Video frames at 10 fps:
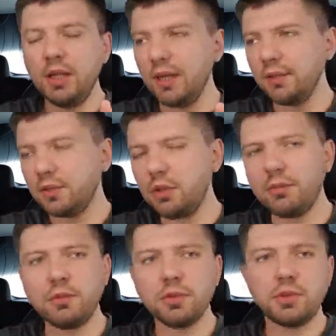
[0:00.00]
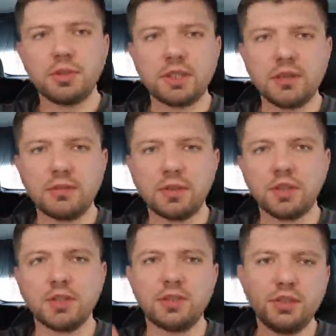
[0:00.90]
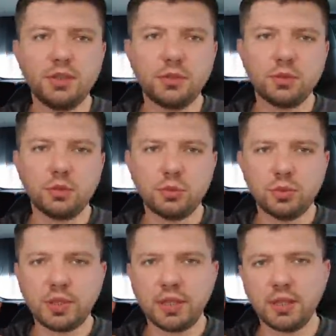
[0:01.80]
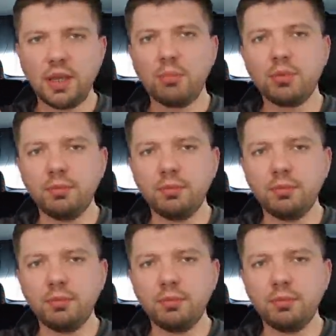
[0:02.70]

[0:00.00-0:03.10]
and coffee was not enough. I just need to take a nap,